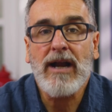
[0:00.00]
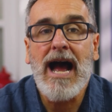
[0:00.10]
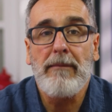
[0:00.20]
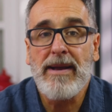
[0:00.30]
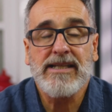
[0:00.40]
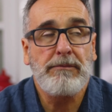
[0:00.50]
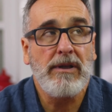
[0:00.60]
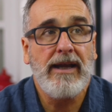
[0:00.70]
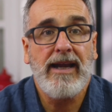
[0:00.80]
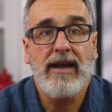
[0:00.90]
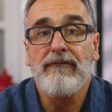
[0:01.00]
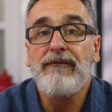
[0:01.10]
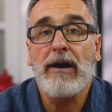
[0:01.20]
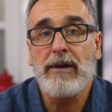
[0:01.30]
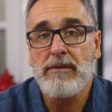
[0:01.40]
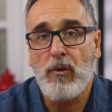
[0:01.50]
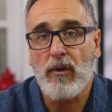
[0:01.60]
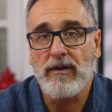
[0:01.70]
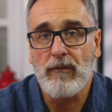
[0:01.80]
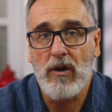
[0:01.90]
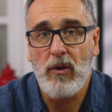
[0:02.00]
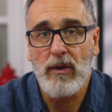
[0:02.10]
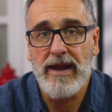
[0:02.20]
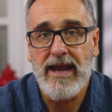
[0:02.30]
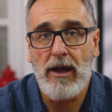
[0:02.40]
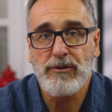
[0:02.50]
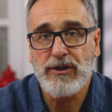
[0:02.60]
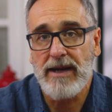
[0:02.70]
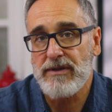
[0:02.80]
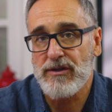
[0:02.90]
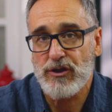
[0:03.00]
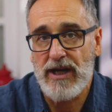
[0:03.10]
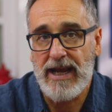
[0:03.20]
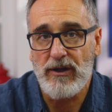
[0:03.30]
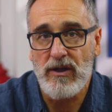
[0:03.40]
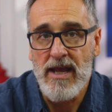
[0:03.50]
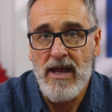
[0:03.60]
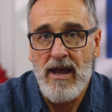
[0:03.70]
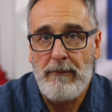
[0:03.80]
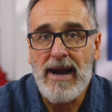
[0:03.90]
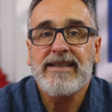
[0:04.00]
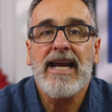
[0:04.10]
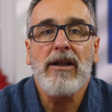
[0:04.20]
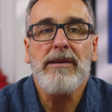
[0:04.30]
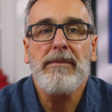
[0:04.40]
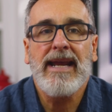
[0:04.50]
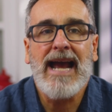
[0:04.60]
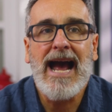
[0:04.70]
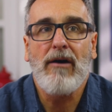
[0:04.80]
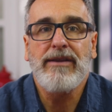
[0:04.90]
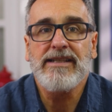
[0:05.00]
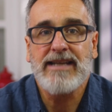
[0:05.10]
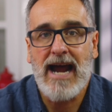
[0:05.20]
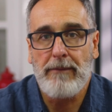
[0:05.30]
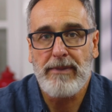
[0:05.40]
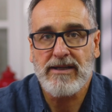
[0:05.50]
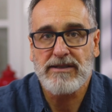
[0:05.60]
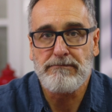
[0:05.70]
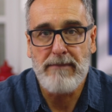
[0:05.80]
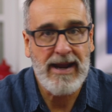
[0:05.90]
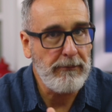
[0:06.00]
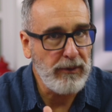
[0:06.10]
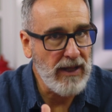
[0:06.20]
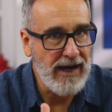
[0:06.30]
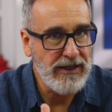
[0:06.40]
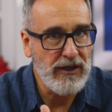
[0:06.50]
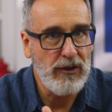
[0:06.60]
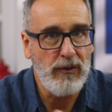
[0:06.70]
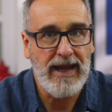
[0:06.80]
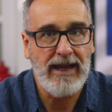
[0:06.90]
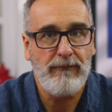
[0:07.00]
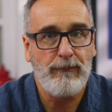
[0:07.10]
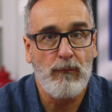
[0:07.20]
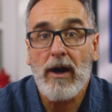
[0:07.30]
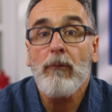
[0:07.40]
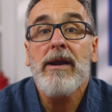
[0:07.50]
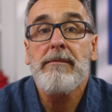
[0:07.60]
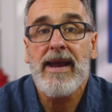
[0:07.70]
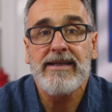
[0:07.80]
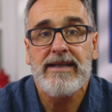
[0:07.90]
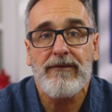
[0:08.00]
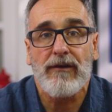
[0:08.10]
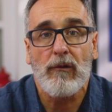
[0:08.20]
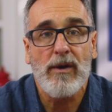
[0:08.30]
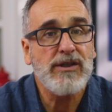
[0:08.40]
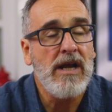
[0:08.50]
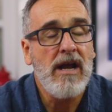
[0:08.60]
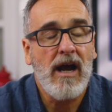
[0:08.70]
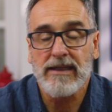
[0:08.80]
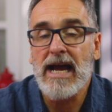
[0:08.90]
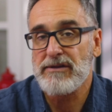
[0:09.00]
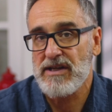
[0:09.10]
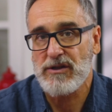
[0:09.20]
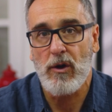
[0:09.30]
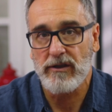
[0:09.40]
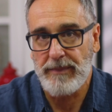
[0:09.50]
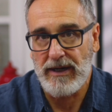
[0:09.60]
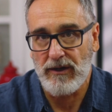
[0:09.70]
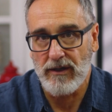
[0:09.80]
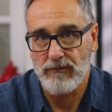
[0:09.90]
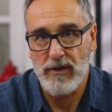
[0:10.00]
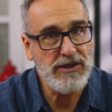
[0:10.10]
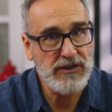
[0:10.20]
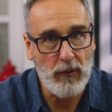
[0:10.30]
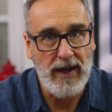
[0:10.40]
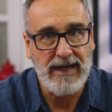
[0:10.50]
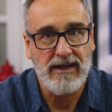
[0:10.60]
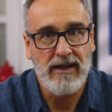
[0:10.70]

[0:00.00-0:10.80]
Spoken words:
comments play a very important role and help shape this channel by telling me how these topics may apply to you and where we may differ, which allows us all to be heard, which is great.